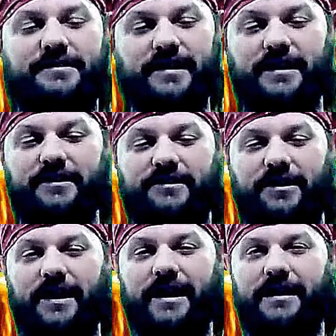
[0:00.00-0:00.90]
Dean's
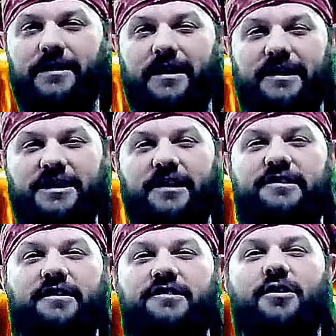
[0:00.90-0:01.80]
like, oh, he
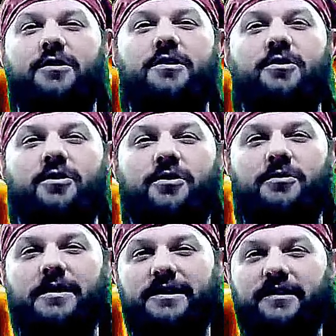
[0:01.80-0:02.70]
thinks he's so
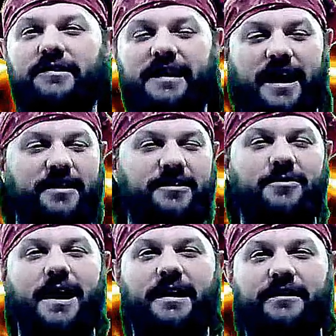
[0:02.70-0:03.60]
cool with his
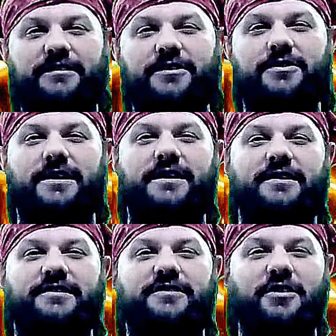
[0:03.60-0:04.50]
can-do attitude and
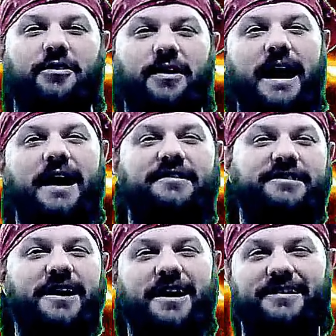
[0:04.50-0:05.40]
his little
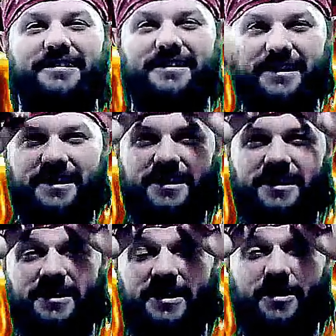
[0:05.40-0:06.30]
ascot.
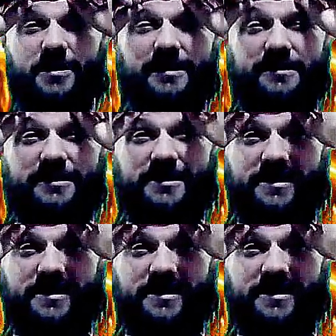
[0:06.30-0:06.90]
And you know what?